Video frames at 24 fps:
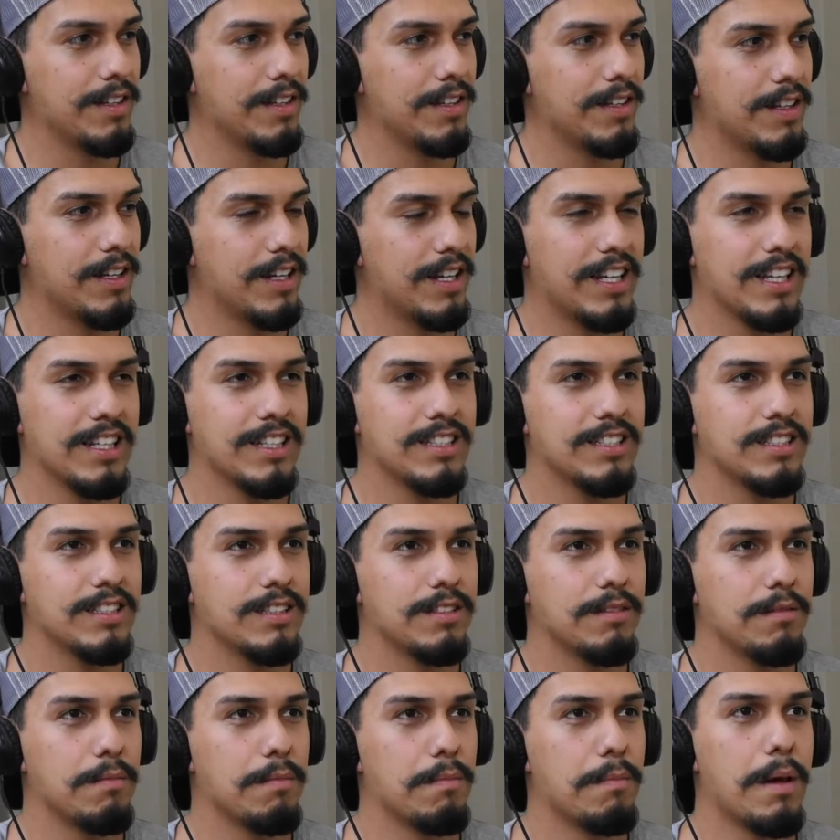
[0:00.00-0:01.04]
I
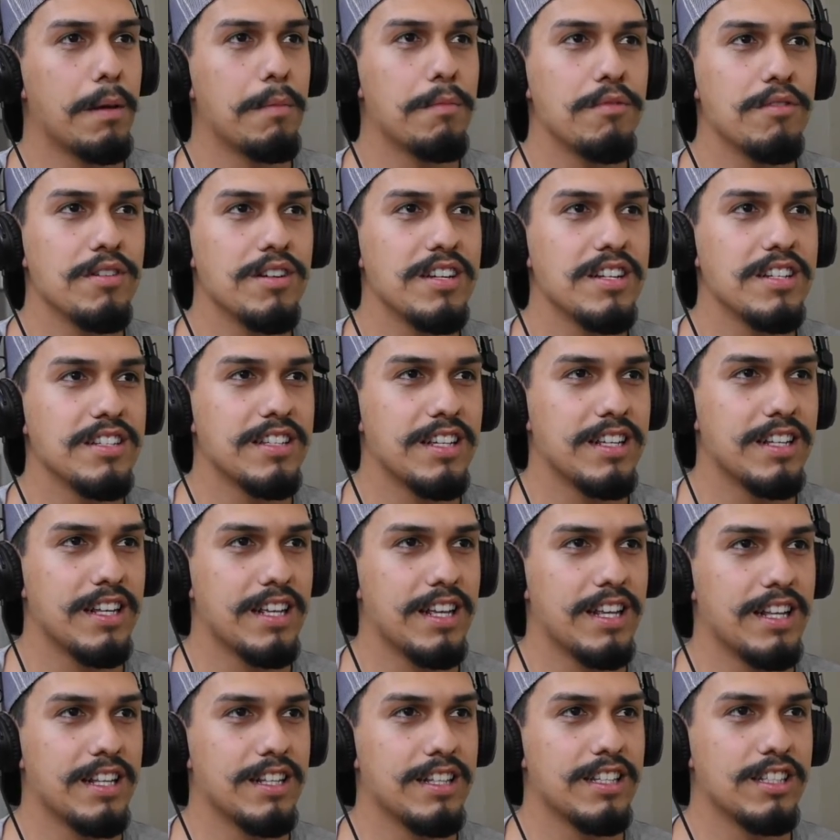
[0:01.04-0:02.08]
guess memories
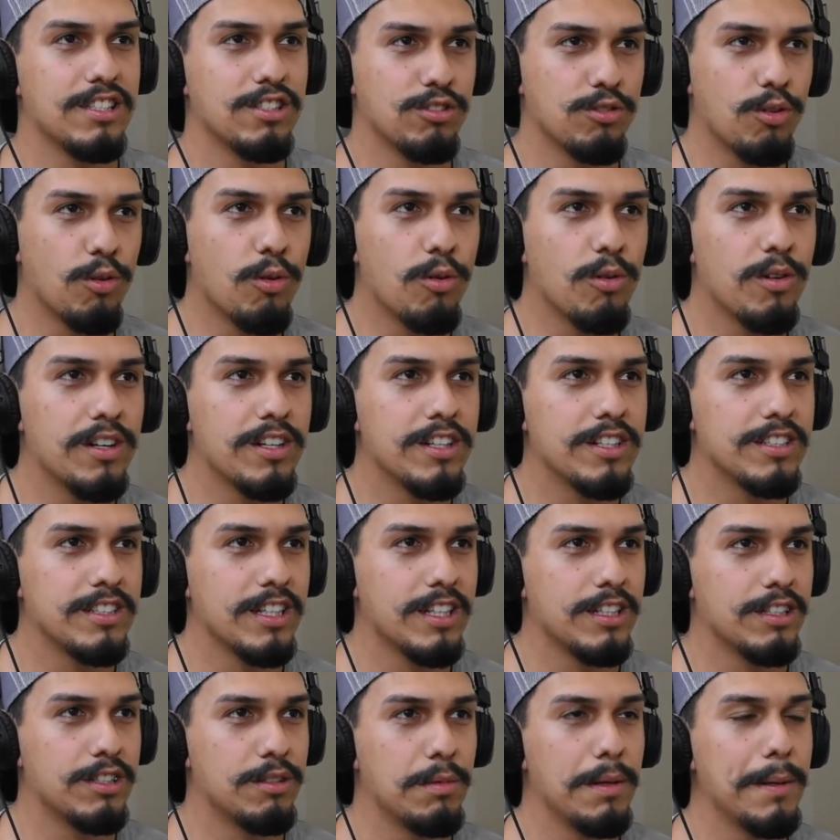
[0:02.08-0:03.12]
and these stories,
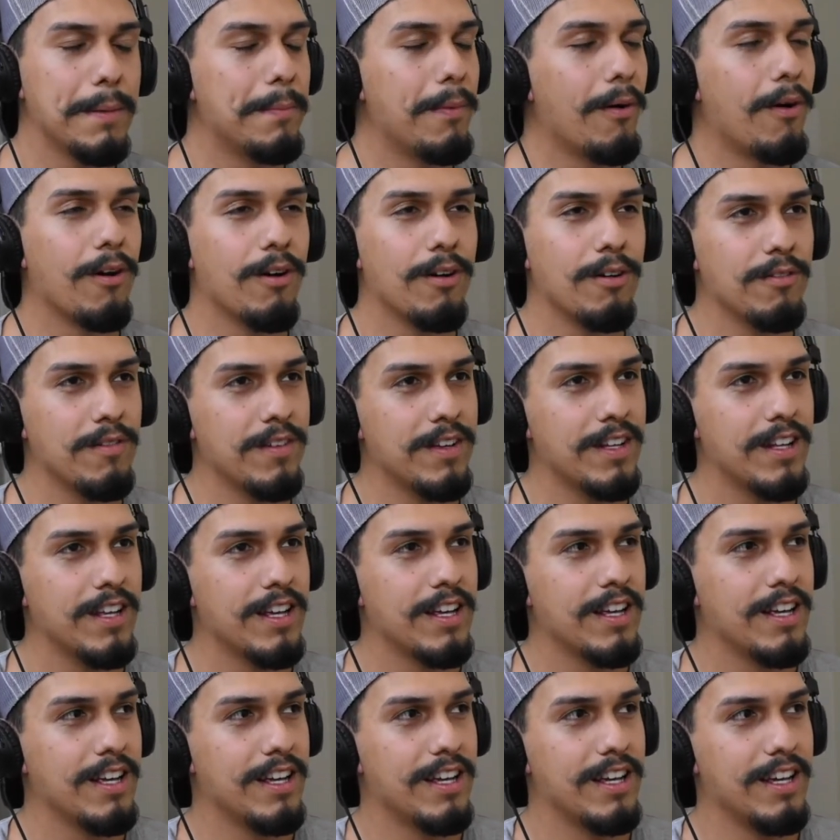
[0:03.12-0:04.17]
and to be part of it,
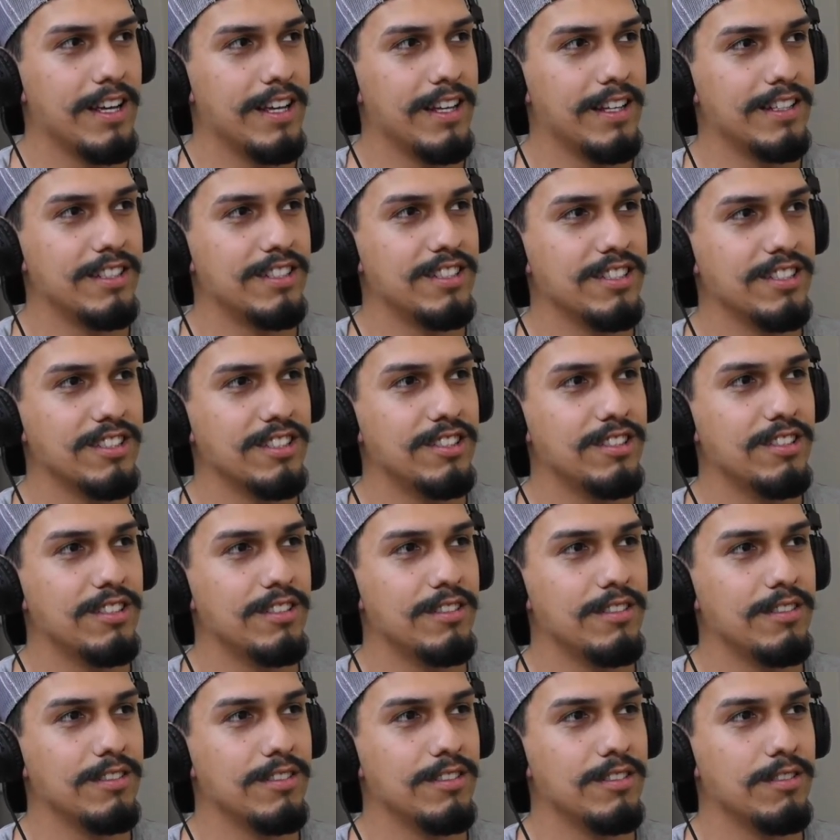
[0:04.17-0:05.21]
and just
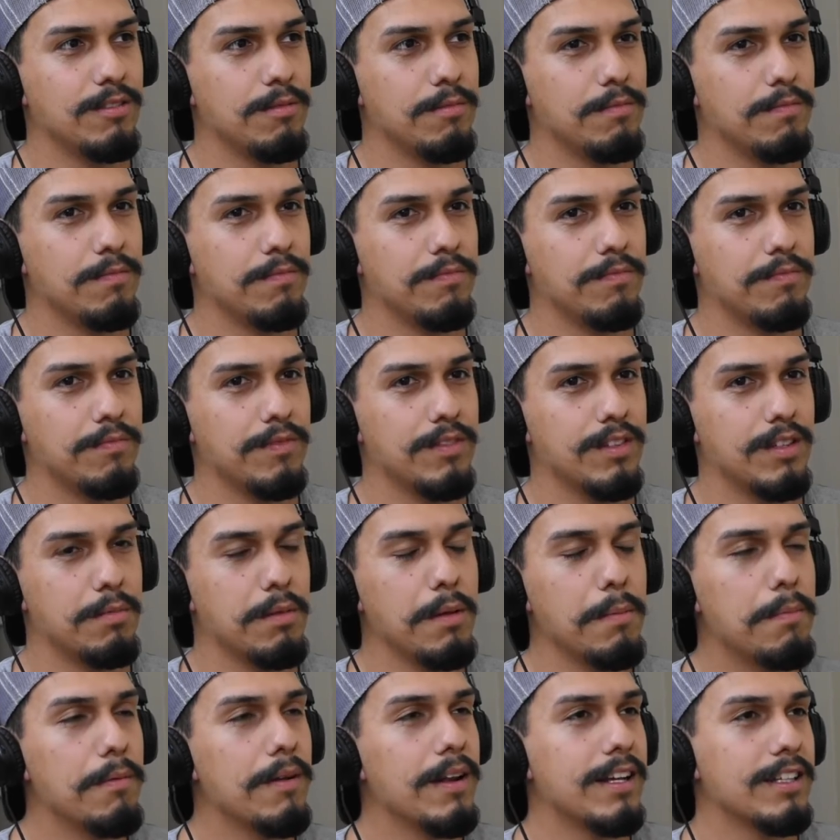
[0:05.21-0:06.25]
to be
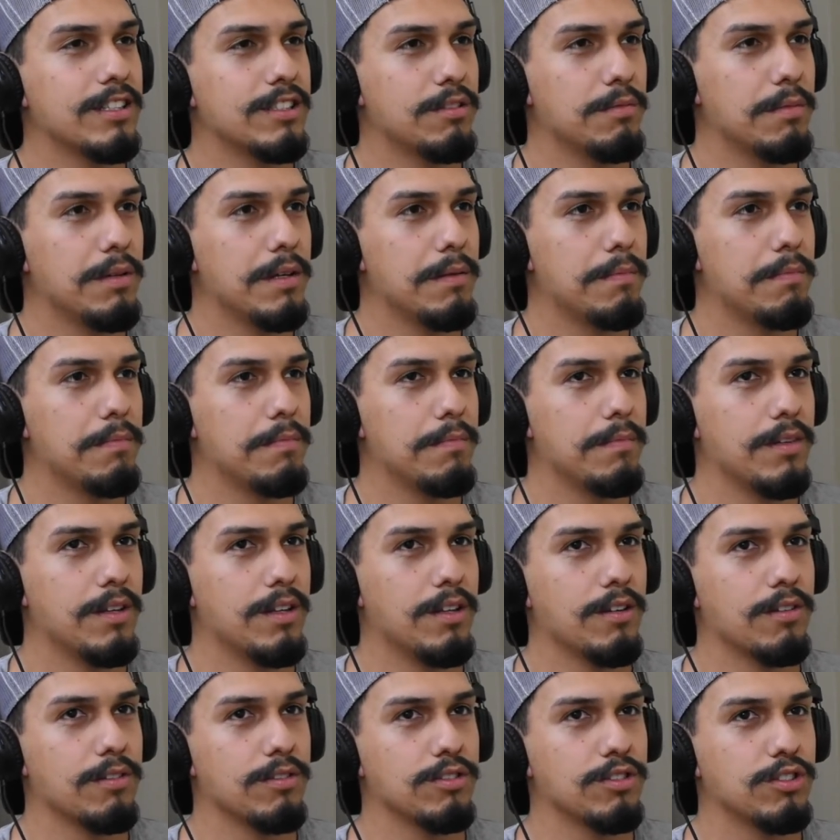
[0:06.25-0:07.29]
blessed to be, you
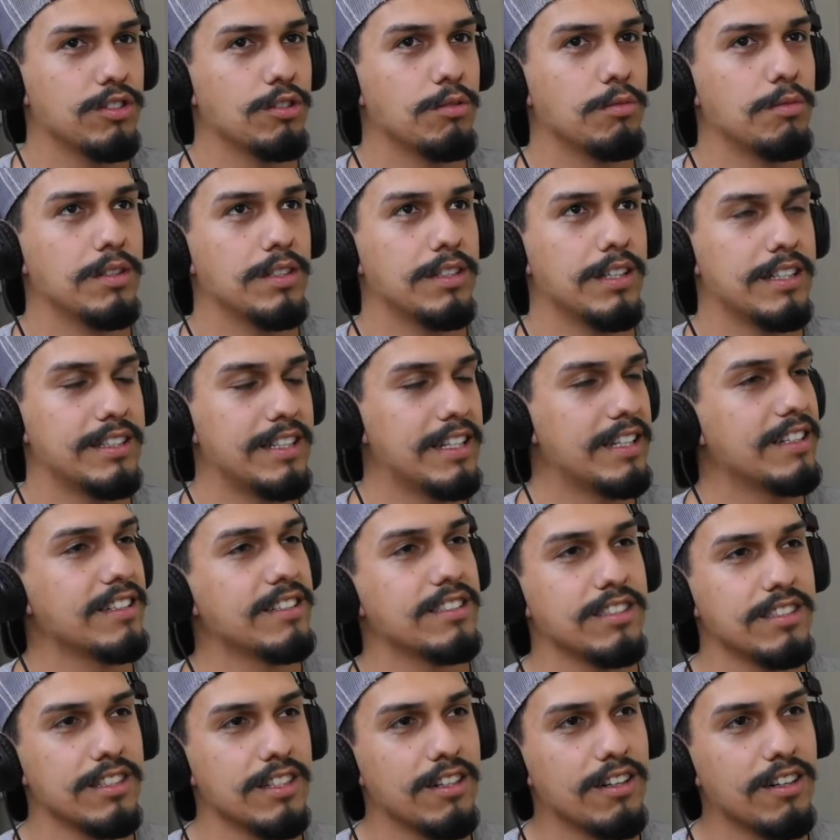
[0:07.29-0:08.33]
know, someone that they
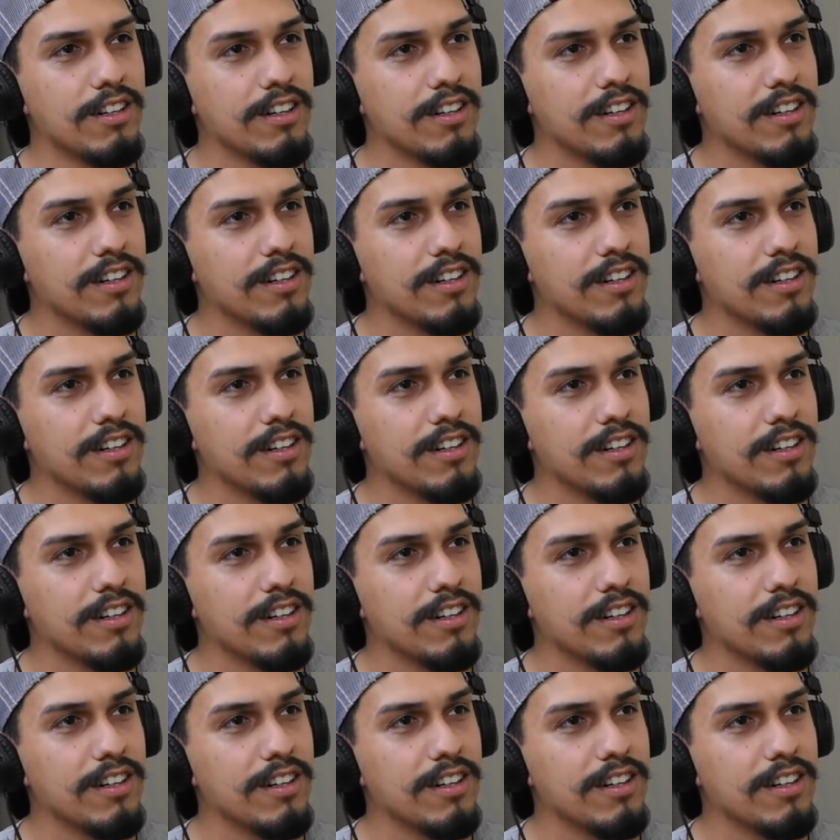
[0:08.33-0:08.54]
consider.